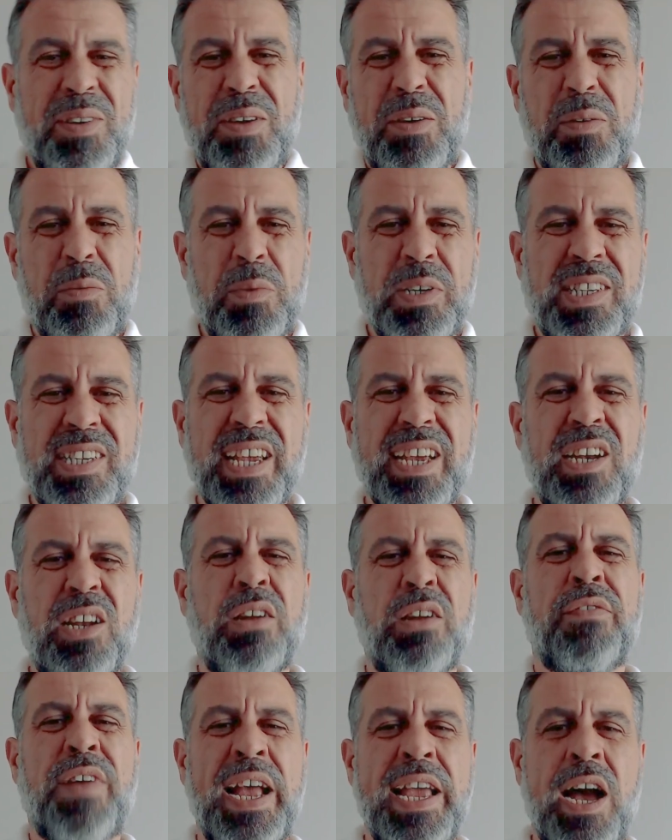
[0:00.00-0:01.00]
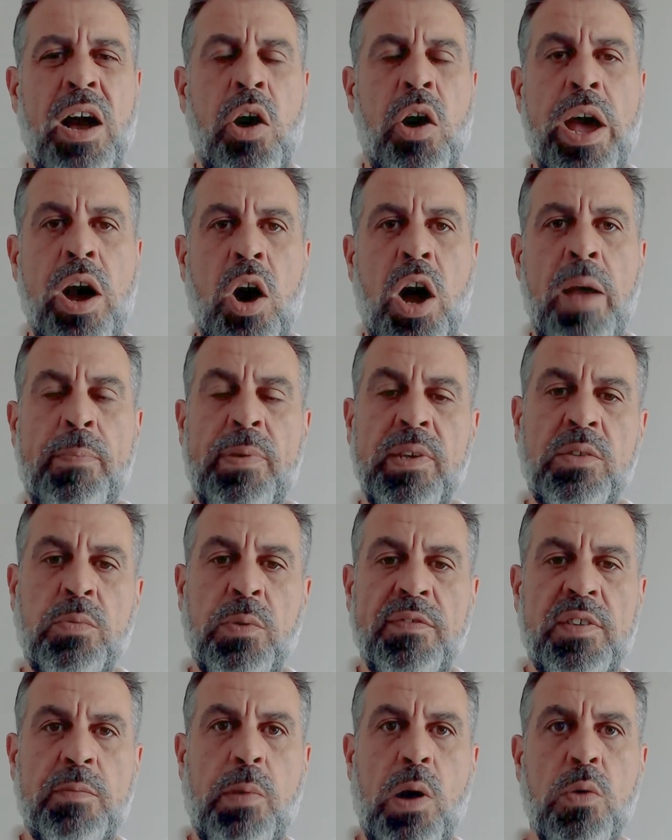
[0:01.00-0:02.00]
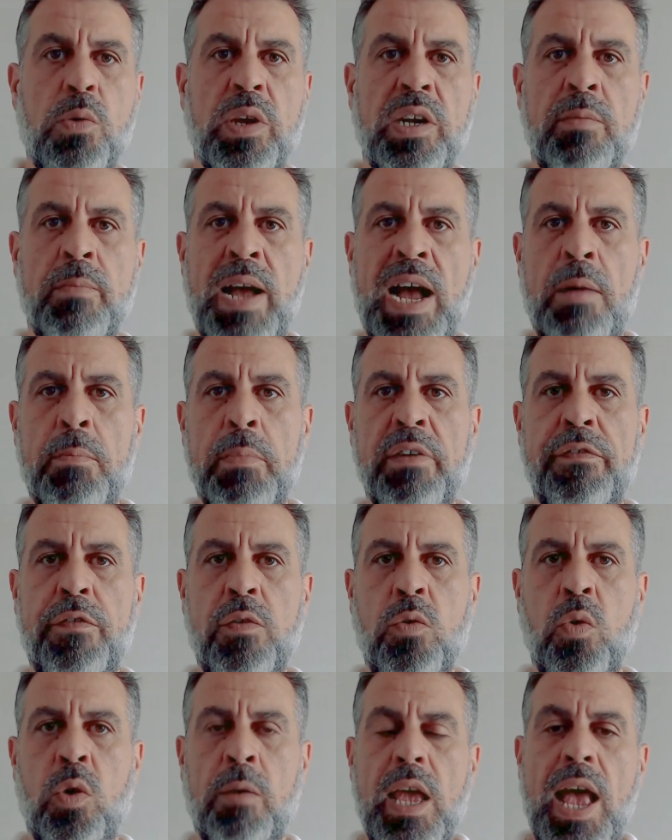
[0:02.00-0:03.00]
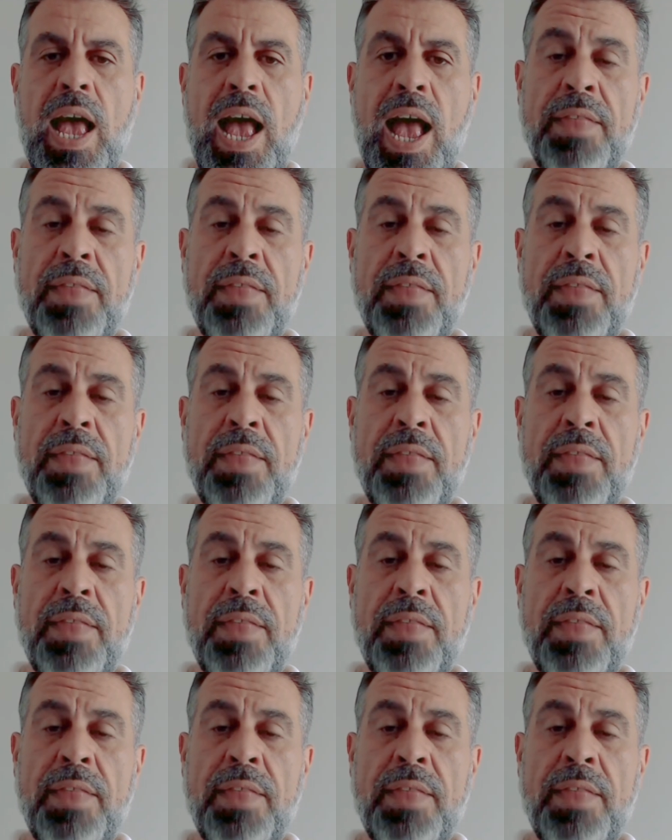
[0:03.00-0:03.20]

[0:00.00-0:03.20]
we're seeing a lot of AI hype, as we've spoken about before,